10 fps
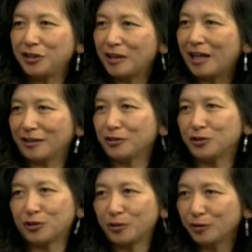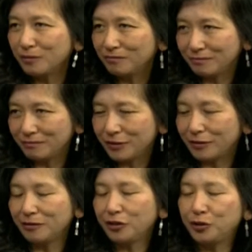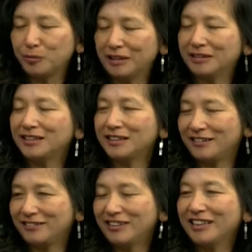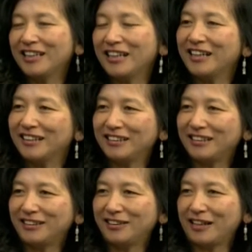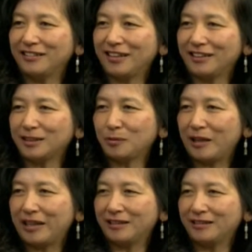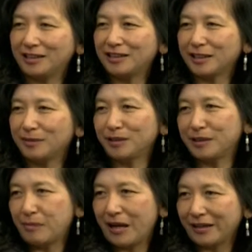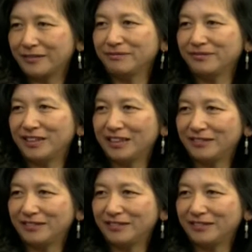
you can't control humans and that's where it disturbs the mind. Yeah.